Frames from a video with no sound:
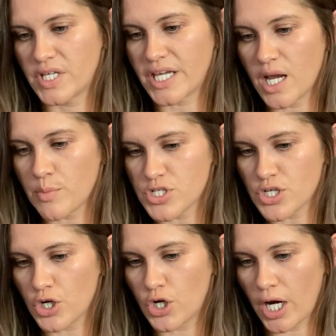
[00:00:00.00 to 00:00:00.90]
campers
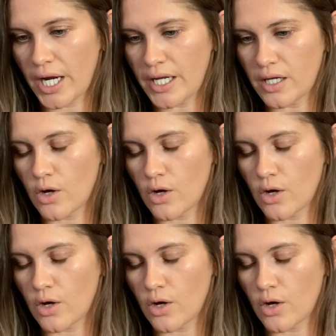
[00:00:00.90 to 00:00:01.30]
are great.